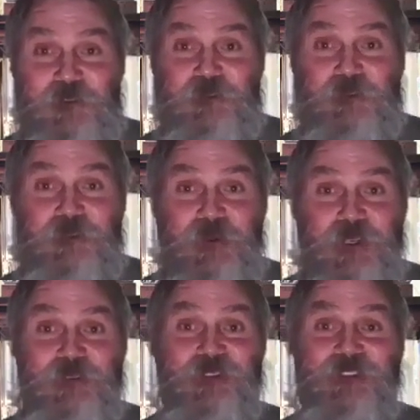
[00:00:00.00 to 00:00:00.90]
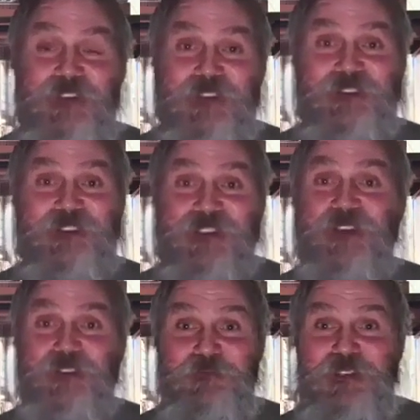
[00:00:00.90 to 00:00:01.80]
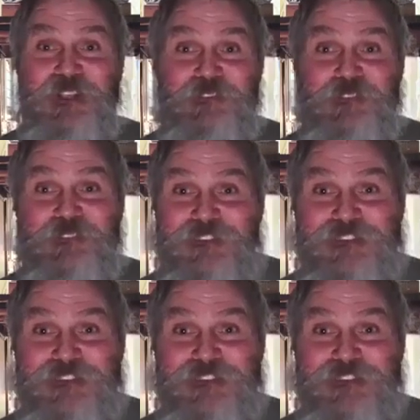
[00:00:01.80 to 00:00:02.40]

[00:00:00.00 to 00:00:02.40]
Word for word: Of the Jewish people? No,